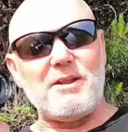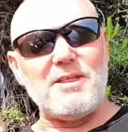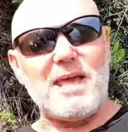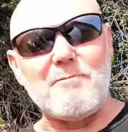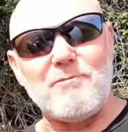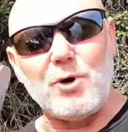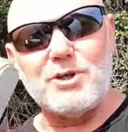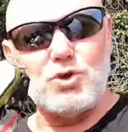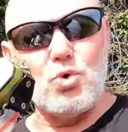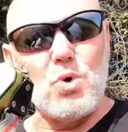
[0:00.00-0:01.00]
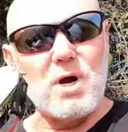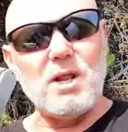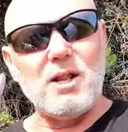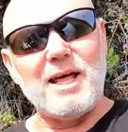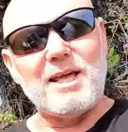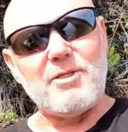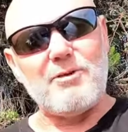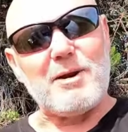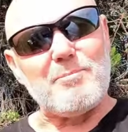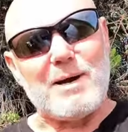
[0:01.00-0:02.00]
instead of the M42
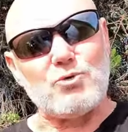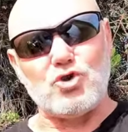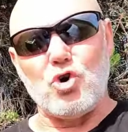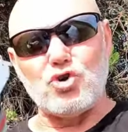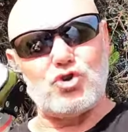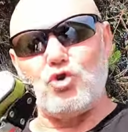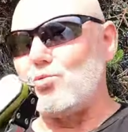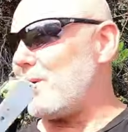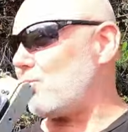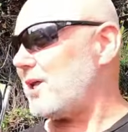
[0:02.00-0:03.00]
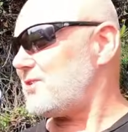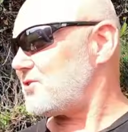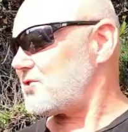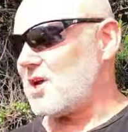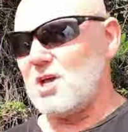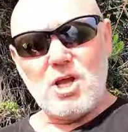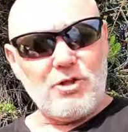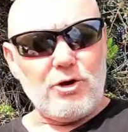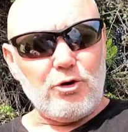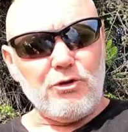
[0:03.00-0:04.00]
like a thread mount or screw mount lenses
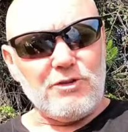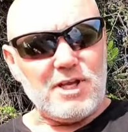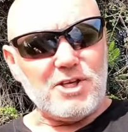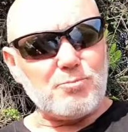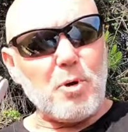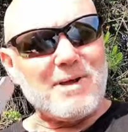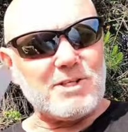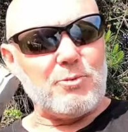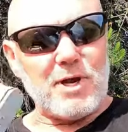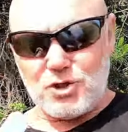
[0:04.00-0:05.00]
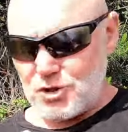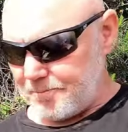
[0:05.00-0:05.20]
that are on the Spotmatic